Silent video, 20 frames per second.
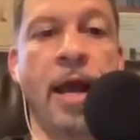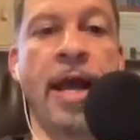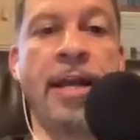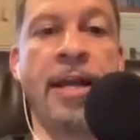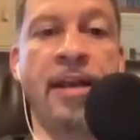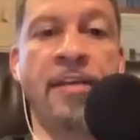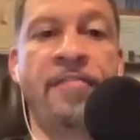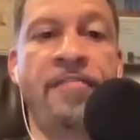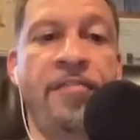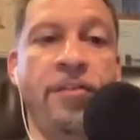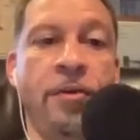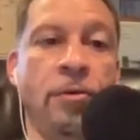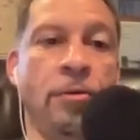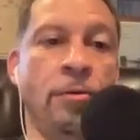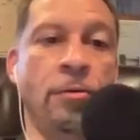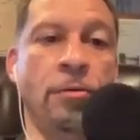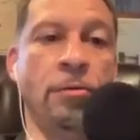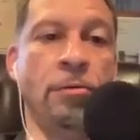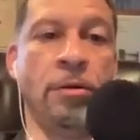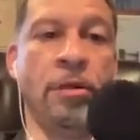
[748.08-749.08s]
going to do what's
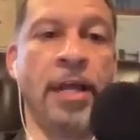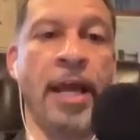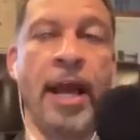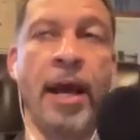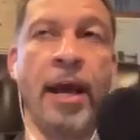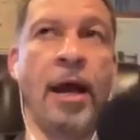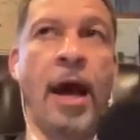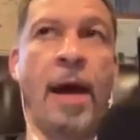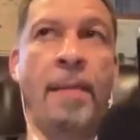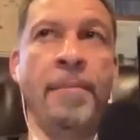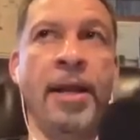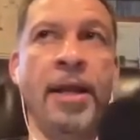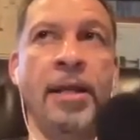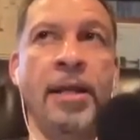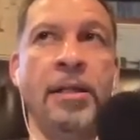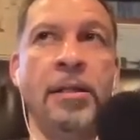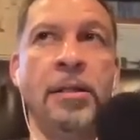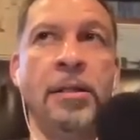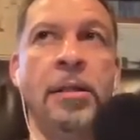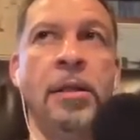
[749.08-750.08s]
best for
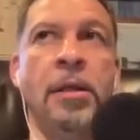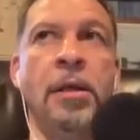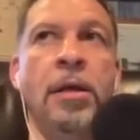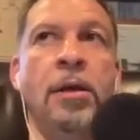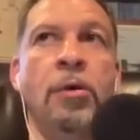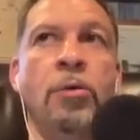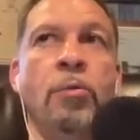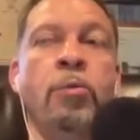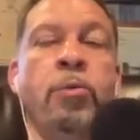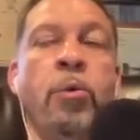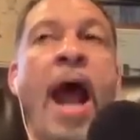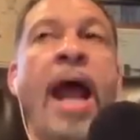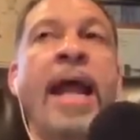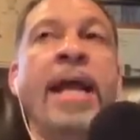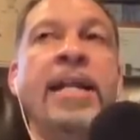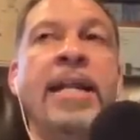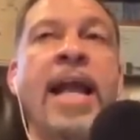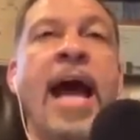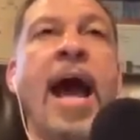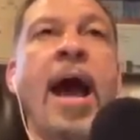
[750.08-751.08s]
me. I'm not going to give them
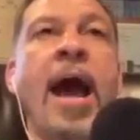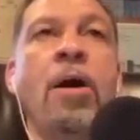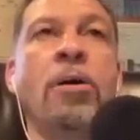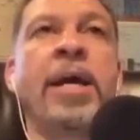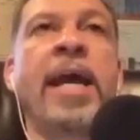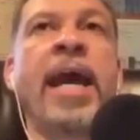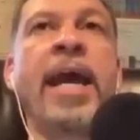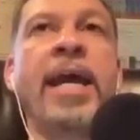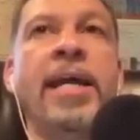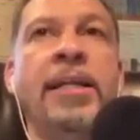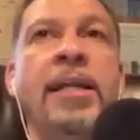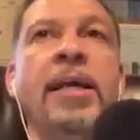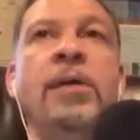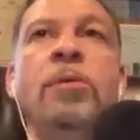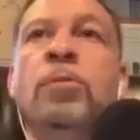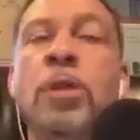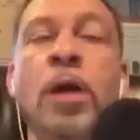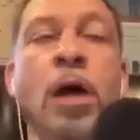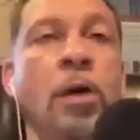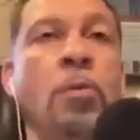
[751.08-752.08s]
away. Right now,
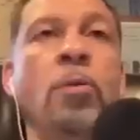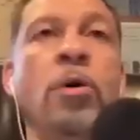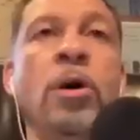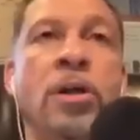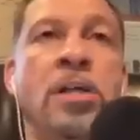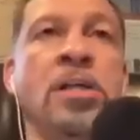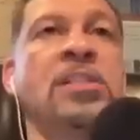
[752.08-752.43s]
KD, look, we'll